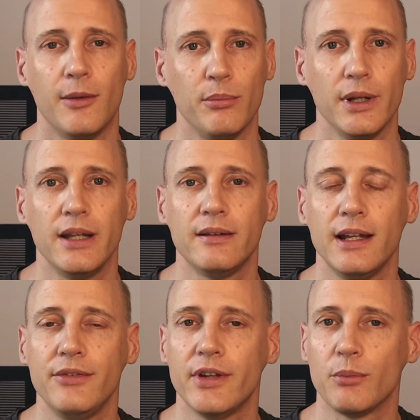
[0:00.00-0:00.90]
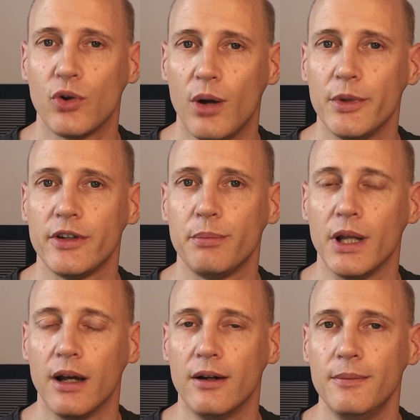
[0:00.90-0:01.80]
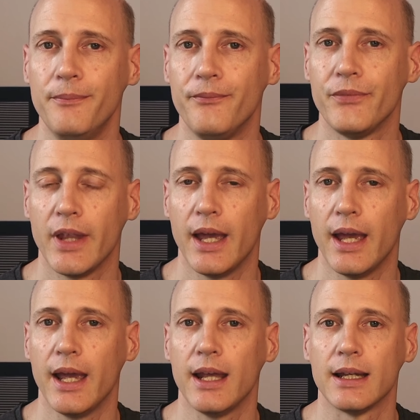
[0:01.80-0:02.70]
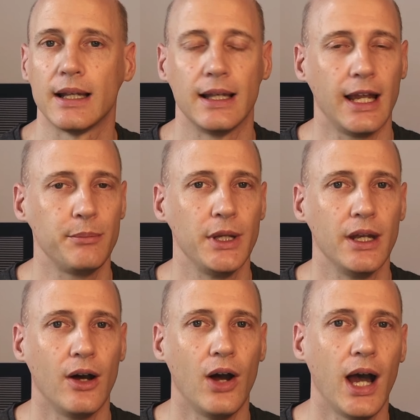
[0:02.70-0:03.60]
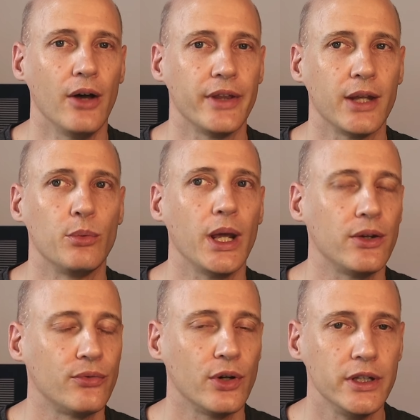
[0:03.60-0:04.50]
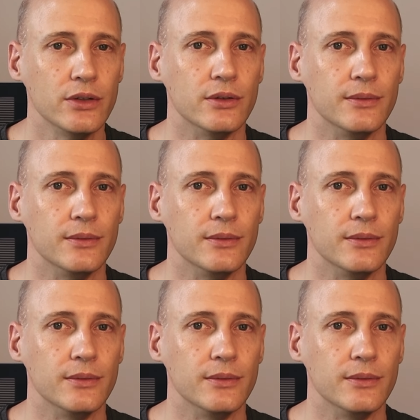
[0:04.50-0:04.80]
Please leave some comments below and let me know how that went for you.